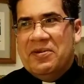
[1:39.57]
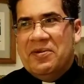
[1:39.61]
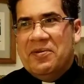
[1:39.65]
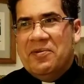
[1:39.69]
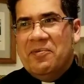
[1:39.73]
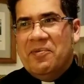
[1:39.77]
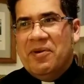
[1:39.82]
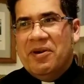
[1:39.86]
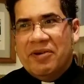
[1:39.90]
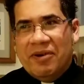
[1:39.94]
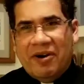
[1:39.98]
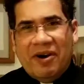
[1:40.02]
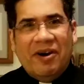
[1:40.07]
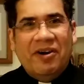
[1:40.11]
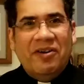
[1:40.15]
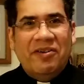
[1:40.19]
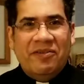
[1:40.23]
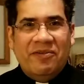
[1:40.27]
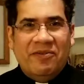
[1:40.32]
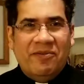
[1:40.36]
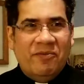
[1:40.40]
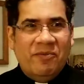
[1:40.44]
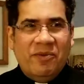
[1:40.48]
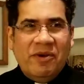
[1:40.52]

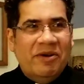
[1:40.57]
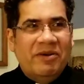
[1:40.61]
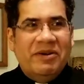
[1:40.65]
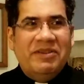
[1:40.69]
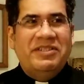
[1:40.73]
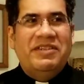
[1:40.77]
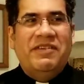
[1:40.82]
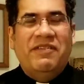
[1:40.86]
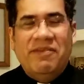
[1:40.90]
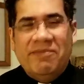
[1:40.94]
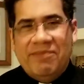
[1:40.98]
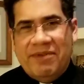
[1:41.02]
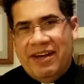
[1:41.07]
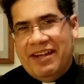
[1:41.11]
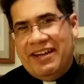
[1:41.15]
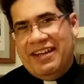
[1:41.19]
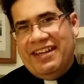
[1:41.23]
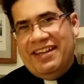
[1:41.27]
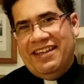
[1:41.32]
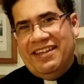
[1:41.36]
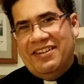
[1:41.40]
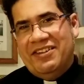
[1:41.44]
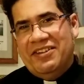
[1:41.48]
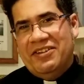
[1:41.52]
where is
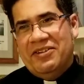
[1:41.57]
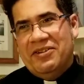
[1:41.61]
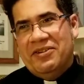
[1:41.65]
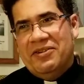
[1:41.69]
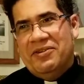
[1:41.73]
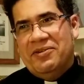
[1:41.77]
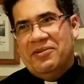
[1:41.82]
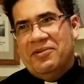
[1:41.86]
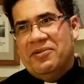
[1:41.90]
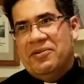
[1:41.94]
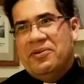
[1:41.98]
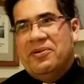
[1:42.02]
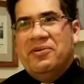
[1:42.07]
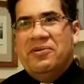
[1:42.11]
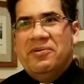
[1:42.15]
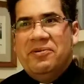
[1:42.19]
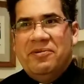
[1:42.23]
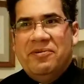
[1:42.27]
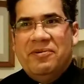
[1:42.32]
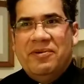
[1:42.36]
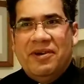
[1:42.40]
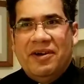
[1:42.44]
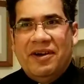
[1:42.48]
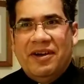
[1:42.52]
everybody?
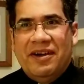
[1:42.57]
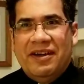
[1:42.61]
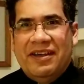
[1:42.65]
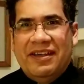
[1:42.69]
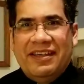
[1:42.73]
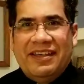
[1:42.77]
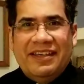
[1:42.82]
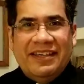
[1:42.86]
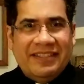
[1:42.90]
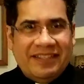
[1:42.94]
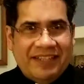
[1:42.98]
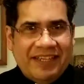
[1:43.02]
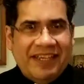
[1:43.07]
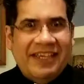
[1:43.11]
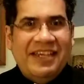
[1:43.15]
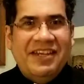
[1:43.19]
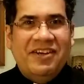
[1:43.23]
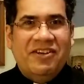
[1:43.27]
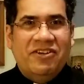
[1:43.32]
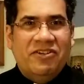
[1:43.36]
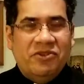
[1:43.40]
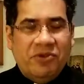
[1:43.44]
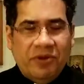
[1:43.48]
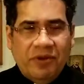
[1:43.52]
Who is
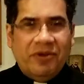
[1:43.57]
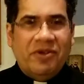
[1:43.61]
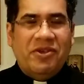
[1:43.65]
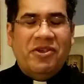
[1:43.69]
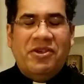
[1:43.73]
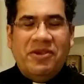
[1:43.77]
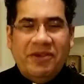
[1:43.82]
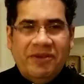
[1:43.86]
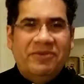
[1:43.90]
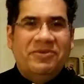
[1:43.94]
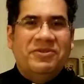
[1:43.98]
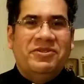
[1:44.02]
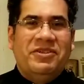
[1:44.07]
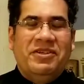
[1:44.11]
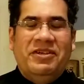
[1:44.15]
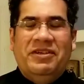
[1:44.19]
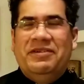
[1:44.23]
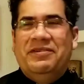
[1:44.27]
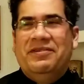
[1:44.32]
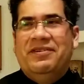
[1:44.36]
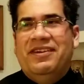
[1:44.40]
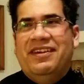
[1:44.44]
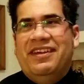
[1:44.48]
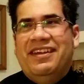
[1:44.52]
here to accuse you?
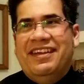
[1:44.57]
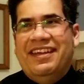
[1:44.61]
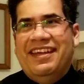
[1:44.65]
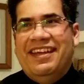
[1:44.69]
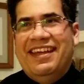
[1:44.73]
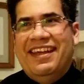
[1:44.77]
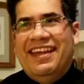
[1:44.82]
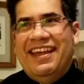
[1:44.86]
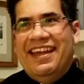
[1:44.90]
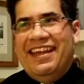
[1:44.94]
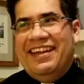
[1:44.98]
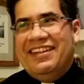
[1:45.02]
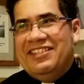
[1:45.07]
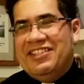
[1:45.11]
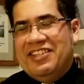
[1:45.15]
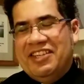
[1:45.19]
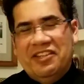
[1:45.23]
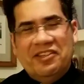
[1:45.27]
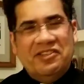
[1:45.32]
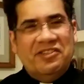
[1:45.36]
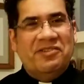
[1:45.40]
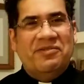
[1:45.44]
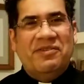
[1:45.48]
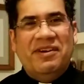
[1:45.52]
And she
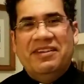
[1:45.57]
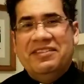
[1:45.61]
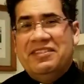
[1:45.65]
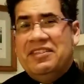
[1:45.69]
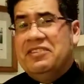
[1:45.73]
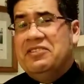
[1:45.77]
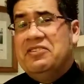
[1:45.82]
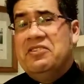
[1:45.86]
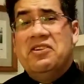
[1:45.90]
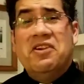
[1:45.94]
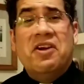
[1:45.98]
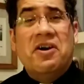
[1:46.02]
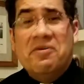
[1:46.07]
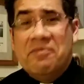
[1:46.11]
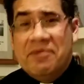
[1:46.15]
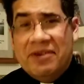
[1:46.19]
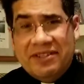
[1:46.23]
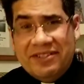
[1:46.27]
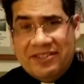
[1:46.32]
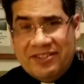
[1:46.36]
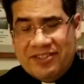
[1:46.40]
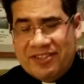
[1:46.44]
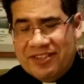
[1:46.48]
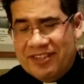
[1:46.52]
looks around and says, no
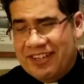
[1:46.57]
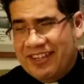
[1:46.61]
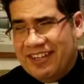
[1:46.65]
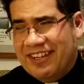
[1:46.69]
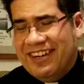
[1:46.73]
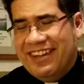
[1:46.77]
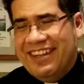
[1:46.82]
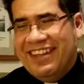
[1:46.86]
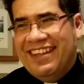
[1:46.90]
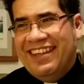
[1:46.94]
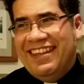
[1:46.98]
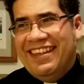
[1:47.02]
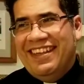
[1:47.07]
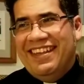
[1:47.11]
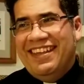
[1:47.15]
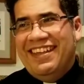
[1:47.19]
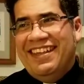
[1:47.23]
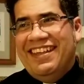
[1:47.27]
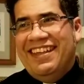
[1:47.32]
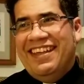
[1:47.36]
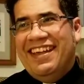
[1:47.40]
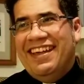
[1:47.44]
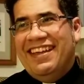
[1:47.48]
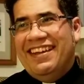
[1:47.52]
one, sir.
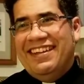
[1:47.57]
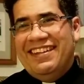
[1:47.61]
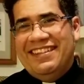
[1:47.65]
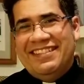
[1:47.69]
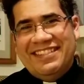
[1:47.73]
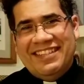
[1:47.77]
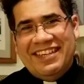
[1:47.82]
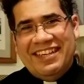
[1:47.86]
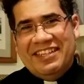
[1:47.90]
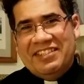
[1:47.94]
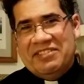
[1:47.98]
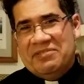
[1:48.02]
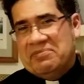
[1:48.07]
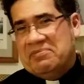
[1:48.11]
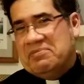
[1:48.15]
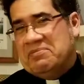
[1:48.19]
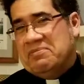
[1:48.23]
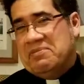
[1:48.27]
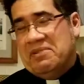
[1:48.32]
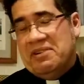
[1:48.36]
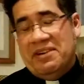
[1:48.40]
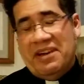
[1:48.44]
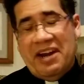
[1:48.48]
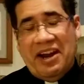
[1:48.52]
And he says,
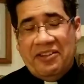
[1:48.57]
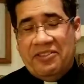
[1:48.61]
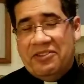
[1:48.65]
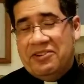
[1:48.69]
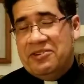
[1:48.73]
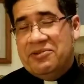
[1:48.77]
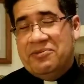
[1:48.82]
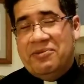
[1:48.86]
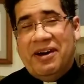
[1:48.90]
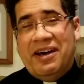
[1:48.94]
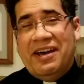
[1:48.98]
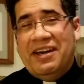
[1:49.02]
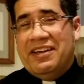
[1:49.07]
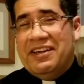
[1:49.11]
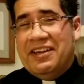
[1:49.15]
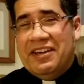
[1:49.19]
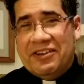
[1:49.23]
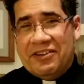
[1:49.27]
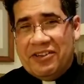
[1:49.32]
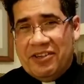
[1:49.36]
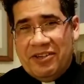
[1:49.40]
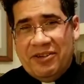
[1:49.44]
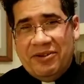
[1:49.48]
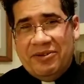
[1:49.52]
neither do I
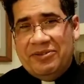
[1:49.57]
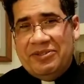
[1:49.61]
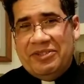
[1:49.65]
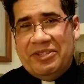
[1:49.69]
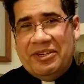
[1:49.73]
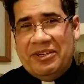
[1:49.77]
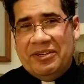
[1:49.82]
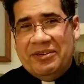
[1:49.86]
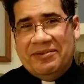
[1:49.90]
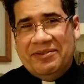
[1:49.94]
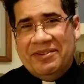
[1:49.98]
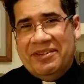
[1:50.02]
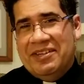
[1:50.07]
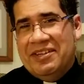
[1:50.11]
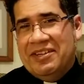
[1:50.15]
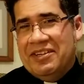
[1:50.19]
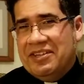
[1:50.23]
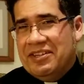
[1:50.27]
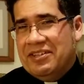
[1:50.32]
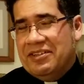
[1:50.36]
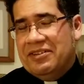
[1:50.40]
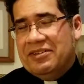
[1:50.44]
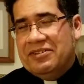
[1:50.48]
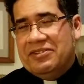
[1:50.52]
accuse you.
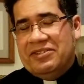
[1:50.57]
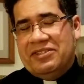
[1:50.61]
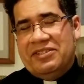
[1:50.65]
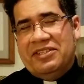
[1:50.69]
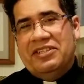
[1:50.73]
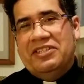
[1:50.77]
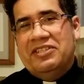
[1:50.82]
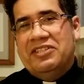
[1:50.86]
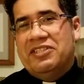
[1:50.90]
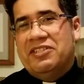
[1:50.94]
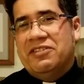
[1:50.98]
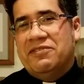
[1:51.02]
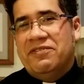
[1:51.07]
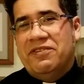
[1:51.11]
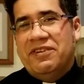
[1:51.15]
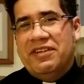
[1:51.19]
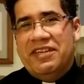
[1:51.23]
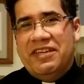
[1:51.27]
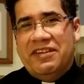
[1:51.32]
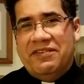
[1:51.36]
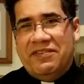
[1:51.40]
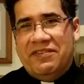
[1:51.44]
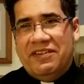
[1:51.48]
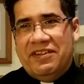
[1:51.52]
Your sins are
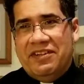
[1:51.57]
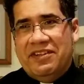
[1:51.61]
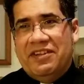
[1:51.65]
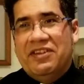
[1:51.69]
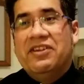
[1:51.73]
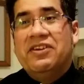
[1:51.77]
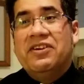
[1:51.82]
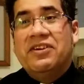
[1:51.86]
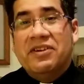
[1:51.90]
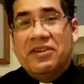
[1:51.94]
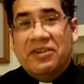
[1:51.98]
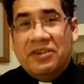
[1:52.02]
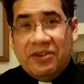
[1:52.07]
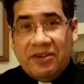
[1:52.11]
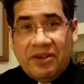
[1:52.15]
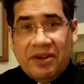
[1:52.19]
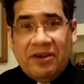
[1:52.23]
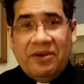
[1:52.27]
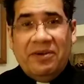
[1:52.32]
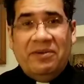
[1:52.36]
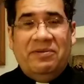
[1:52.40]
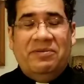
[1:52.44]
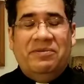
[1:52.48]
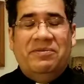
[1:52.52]
forgiven.
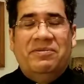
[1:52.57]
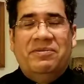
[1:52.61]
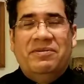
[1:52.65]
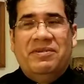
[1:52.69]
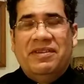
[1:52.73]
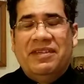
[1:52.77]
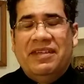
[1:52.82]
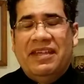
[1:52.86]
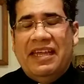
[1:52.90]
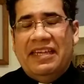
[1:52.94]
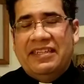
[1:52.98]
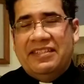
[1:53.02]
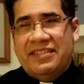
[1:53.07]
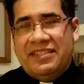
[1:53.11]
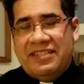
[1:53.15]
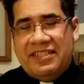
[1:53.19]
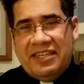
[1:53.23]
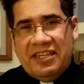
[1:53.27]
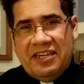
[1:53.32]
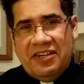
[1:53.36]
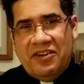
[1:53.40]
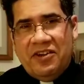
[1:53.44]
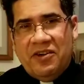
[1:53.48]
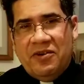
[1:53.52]
Go and
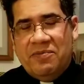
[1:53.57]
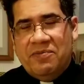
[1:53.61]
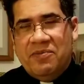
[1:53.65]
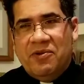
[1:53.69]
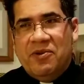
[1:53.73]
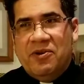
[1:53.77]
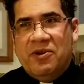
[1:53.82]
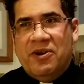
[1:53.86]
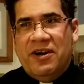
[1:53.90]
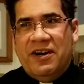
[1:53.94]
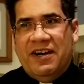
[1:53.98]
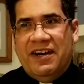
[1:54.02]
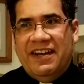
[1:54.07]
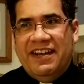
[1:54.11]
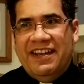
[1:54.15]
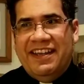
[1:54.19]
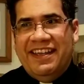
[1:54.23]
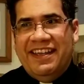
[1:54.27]
sin no more.